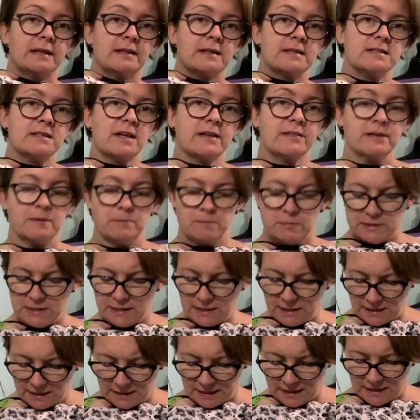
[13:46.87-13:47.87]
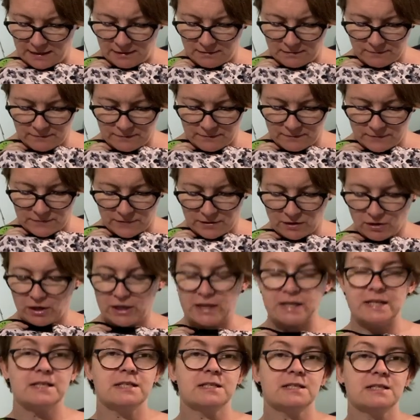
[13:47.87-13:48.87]
There's nothing particularly that I
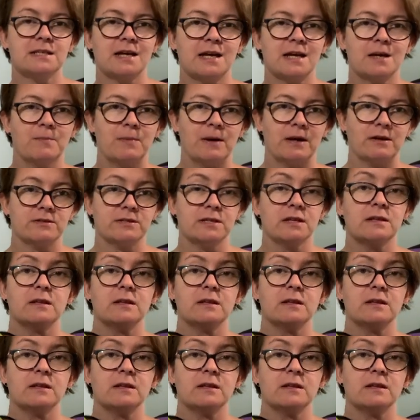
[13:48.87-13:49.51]
can say about it.